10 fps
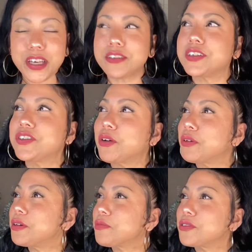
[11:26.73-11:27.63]
I don't even know
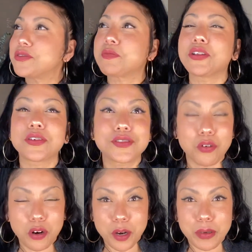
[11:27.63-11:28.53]
what people use bellows
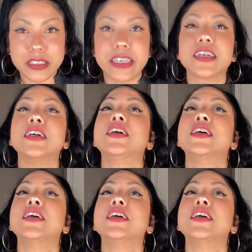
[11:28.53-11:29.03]
for, but like